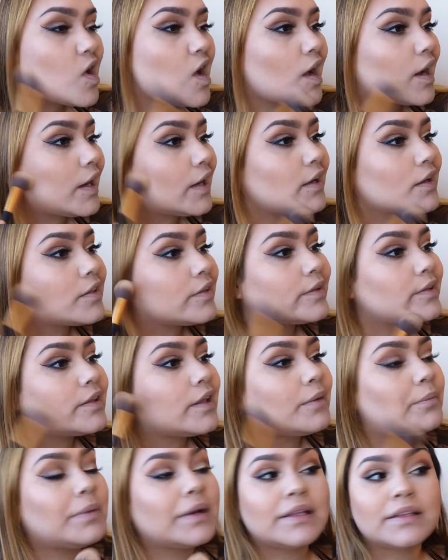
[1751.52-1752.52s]
I kind of think
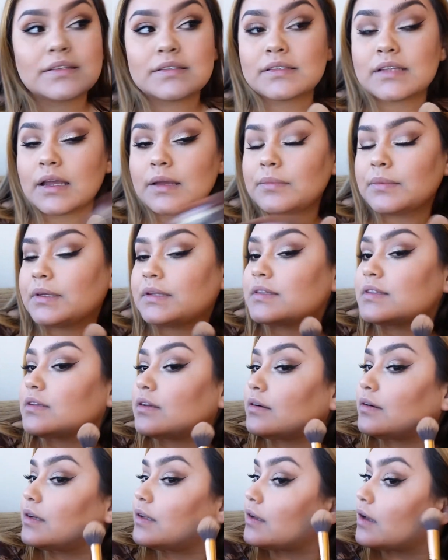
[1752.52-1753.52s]
that by this time it's
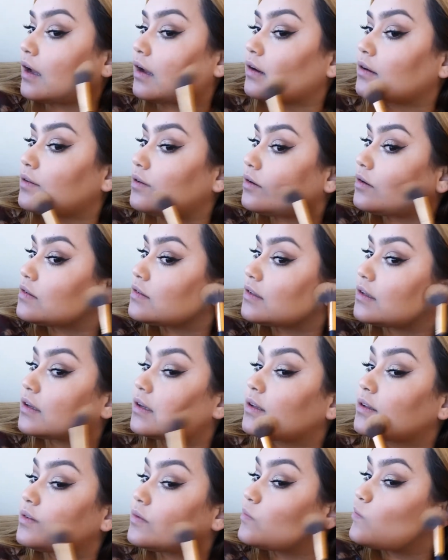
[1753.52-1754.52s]
already kind of all
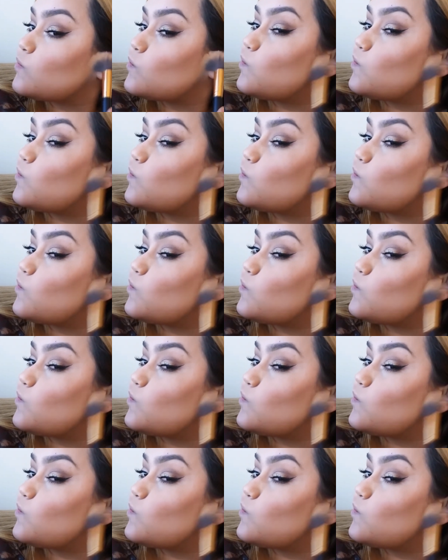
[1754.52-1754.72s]
sunken.